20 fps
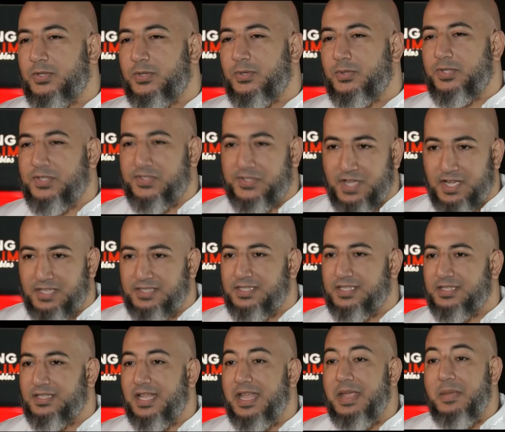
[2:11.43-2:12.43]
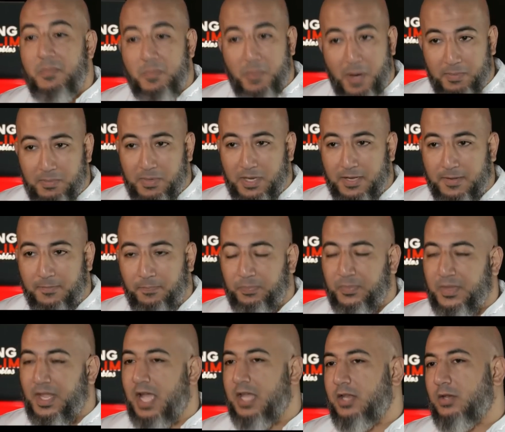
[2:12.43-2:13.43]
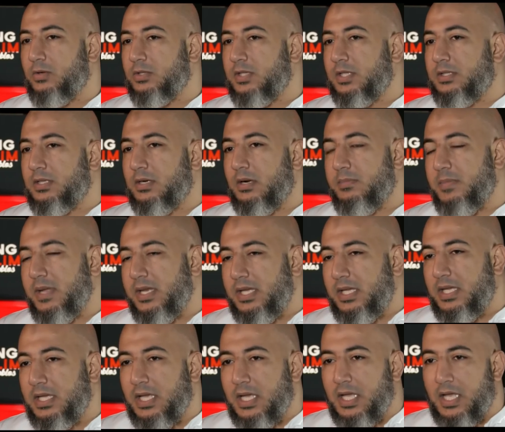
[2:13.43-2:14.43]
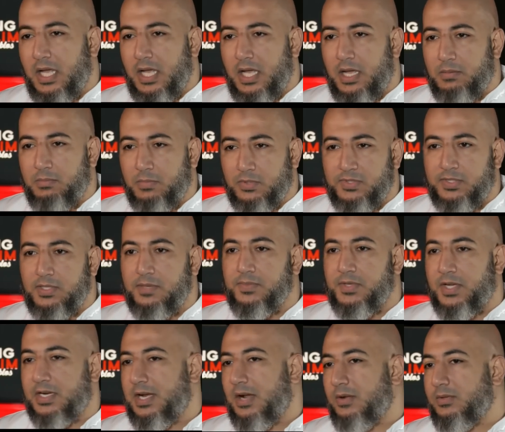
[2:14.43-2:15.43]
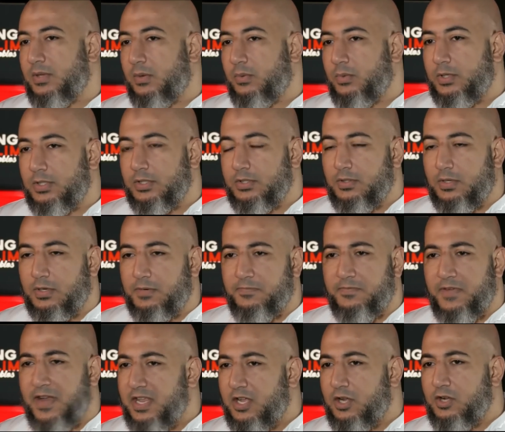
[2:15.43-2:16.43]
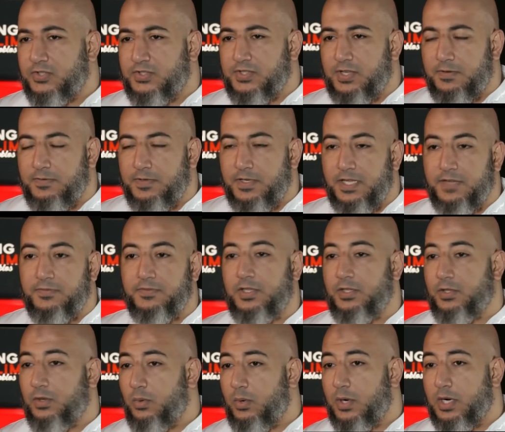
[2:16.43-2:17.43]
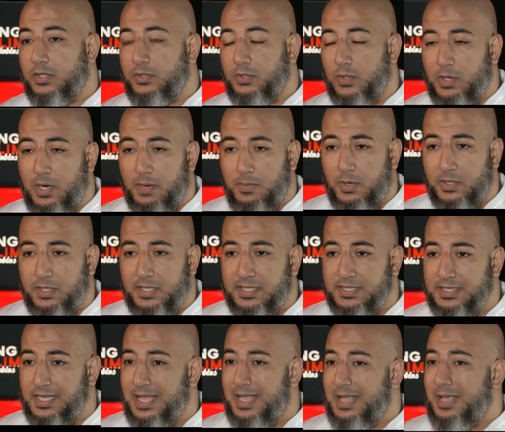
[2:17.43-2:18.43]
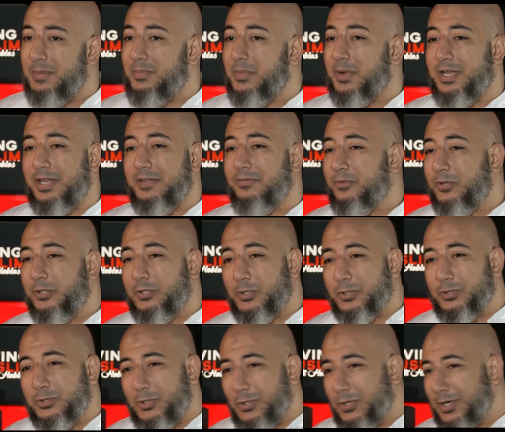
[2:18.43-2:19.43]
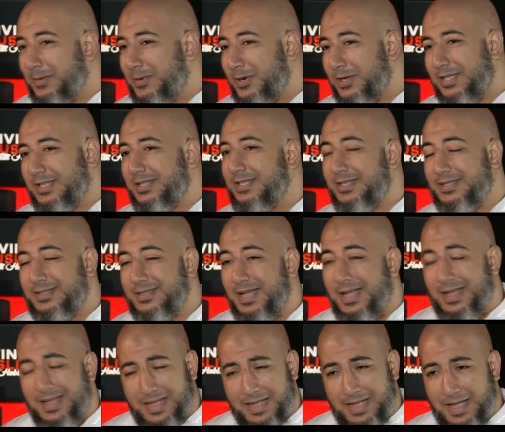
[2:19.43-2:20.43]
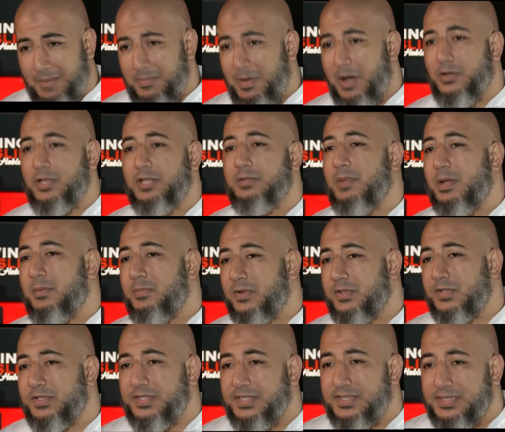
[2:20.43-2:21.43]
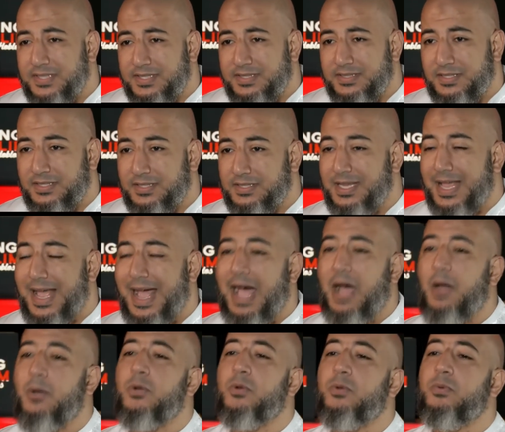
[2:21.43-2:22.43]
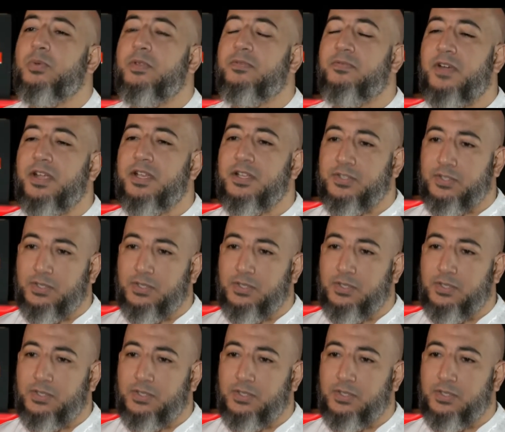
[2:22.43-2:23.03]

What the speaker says: to discuss it in public. I know that there are many Muslims around the world who are very conservative. They don't want to talk about this. But if we don't talk about it, my brothers and sisters, how could we find a